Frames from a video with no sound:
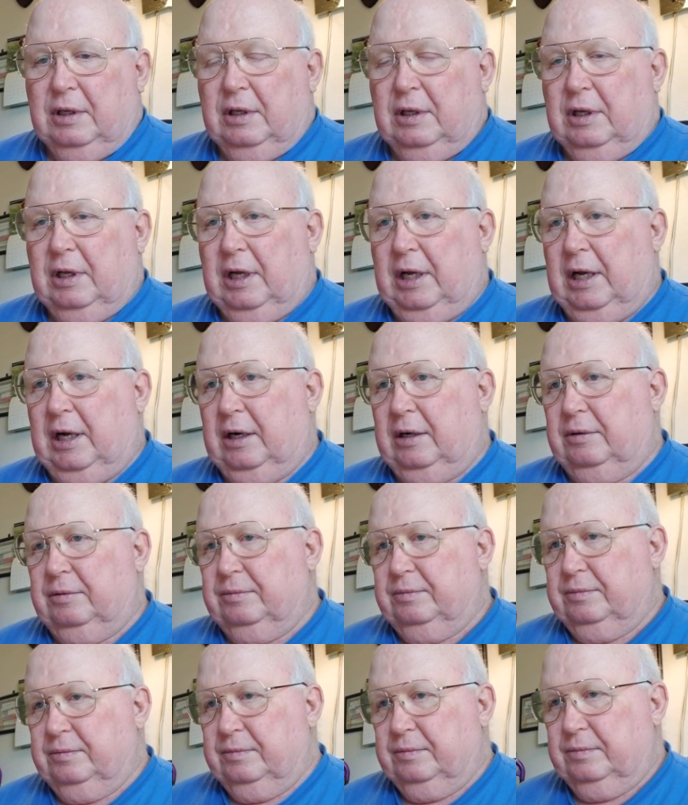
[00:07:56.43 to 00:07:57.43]
Now,
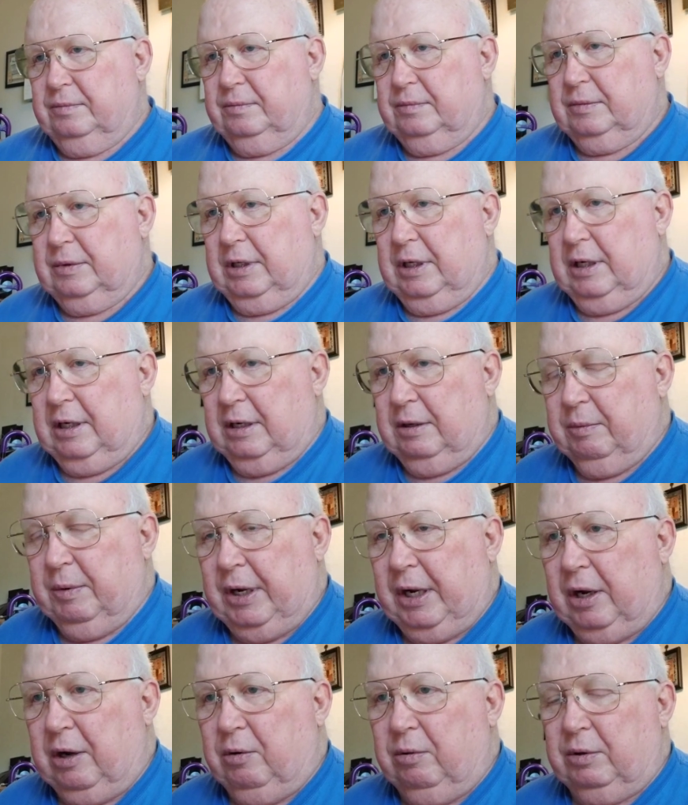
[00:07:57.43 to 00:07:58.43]
we
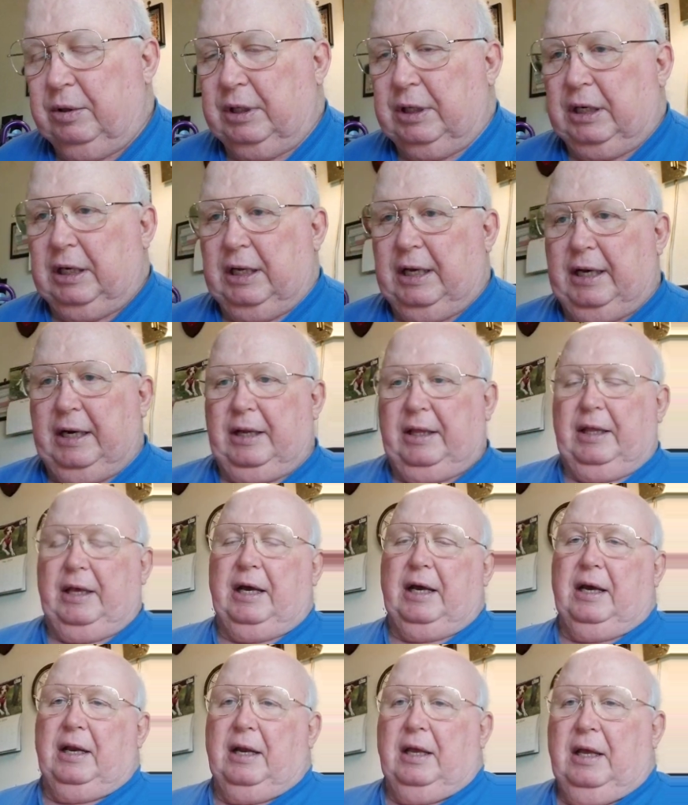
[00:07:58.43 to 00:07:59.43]
can go into a lot of
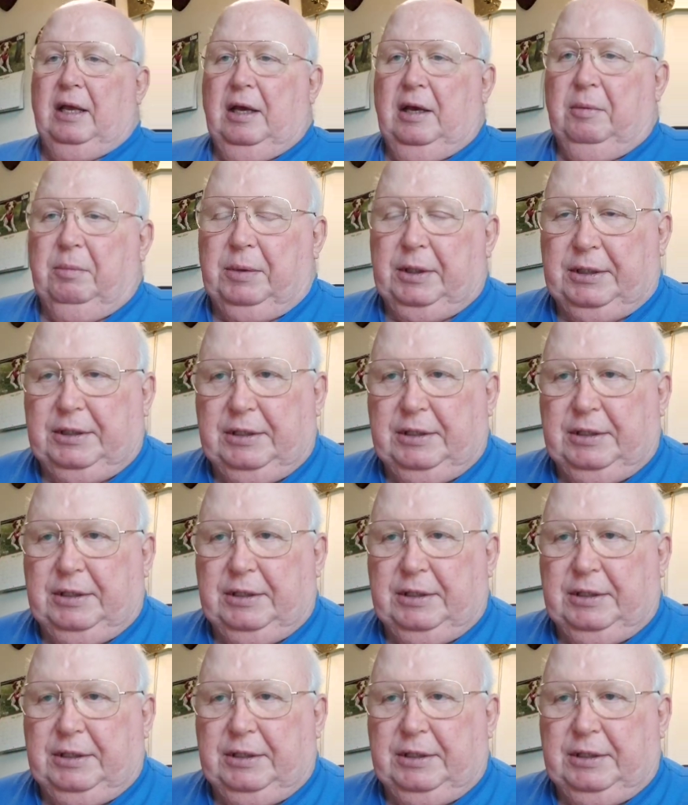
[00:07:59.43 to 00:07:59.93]
that, but